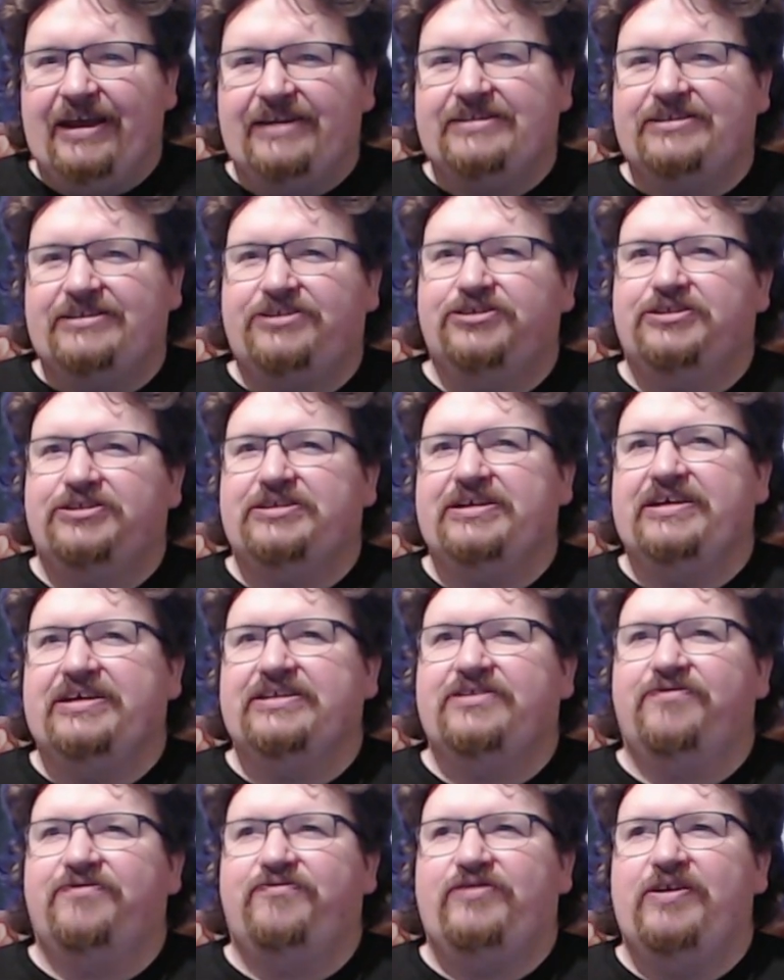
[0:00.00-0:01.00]
it's just a
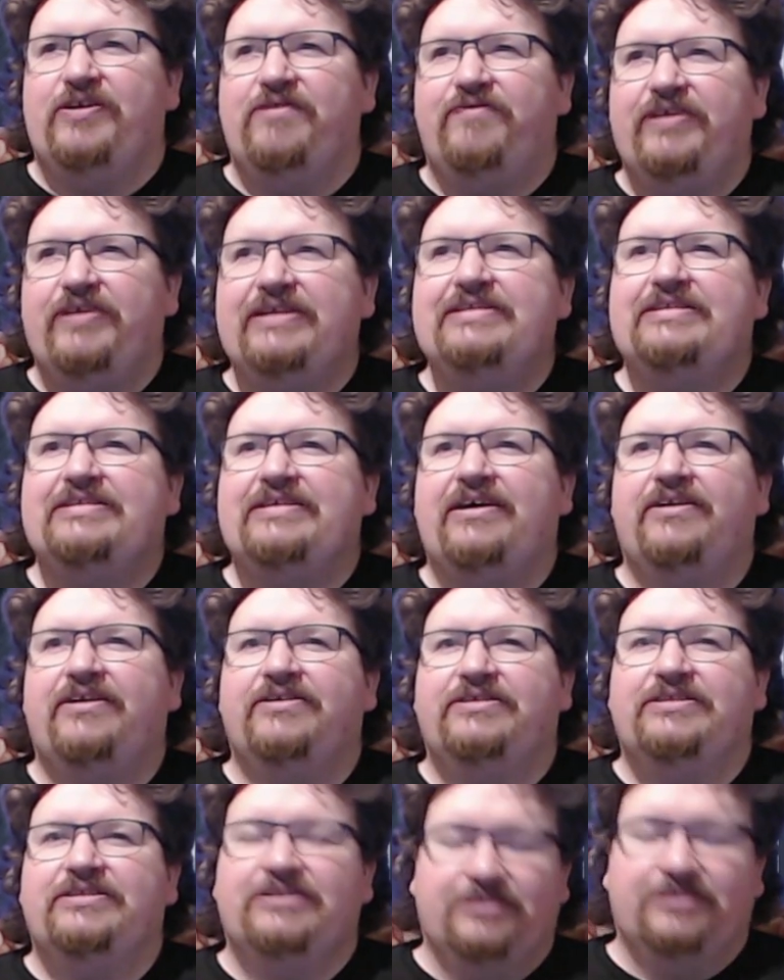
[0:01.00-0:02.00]
case of the event
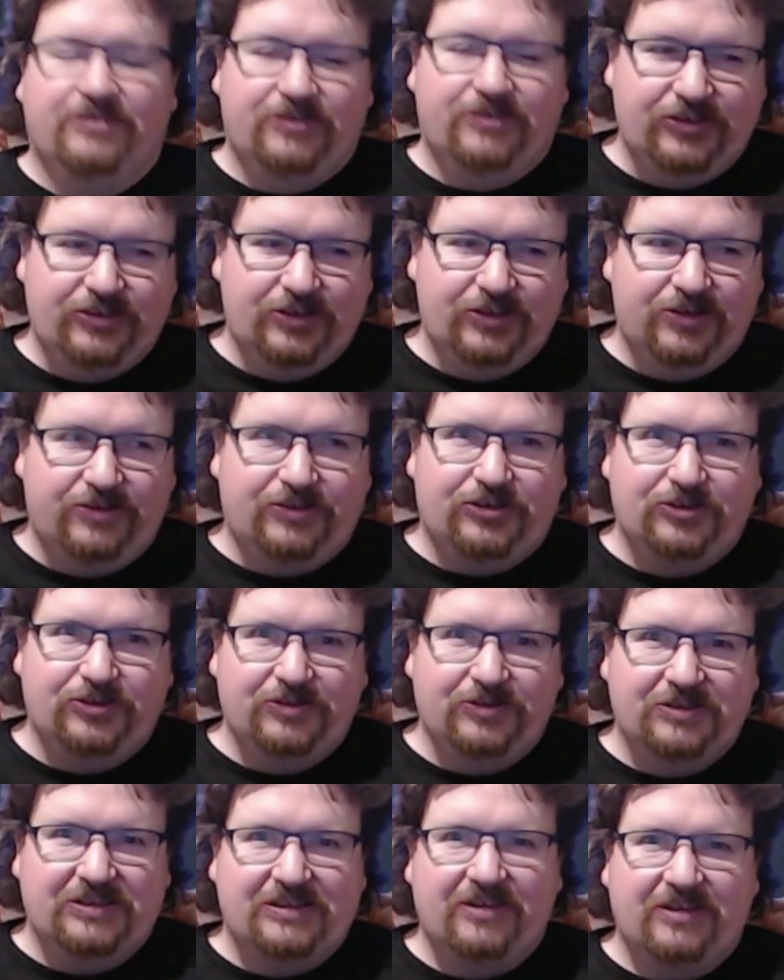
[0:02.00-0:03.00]
starts, you look
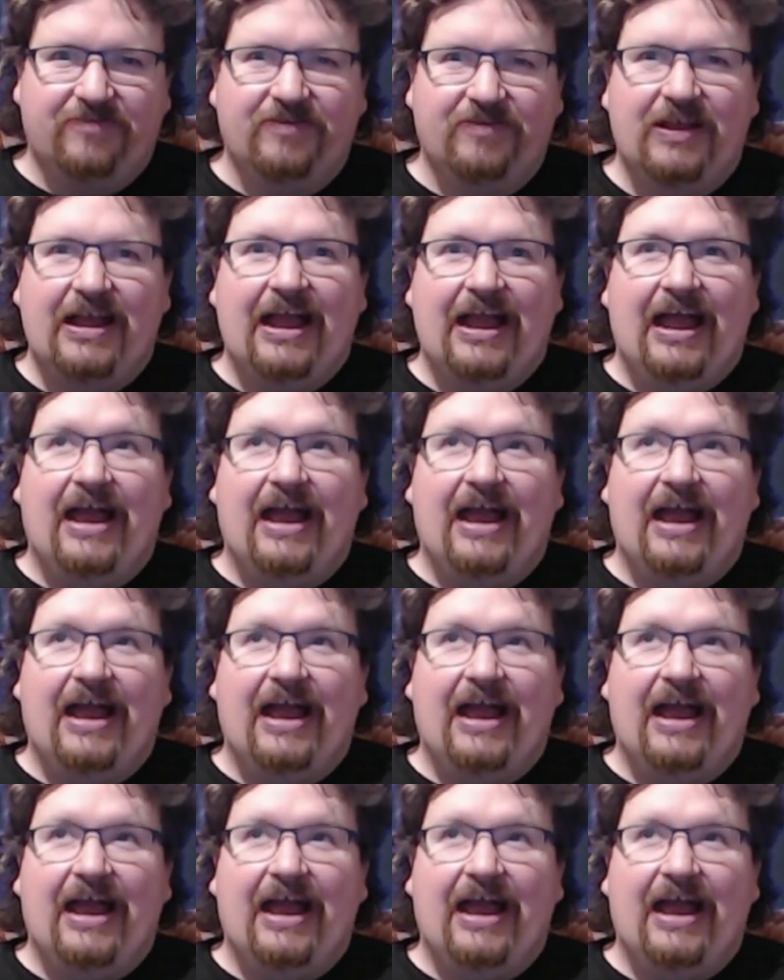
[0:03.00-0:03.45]
through the stuff,